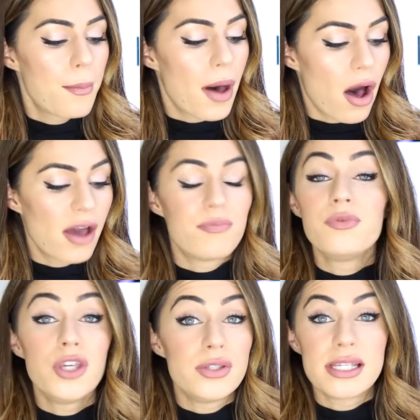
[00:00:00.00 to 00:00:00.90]
But I
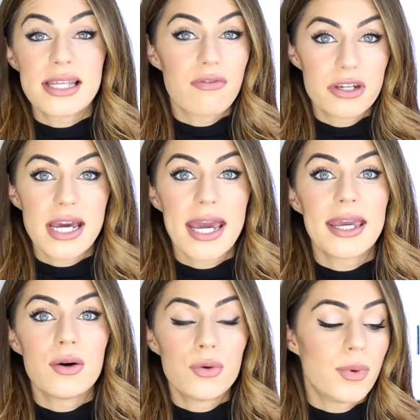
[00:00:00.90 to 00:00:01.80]
use this every
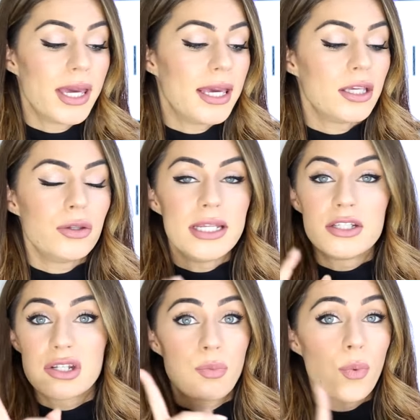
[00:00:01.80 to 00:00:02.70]
day, all week. You
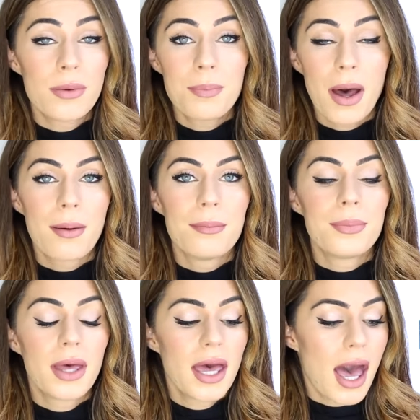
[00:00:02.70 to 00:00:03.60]
need just one pump.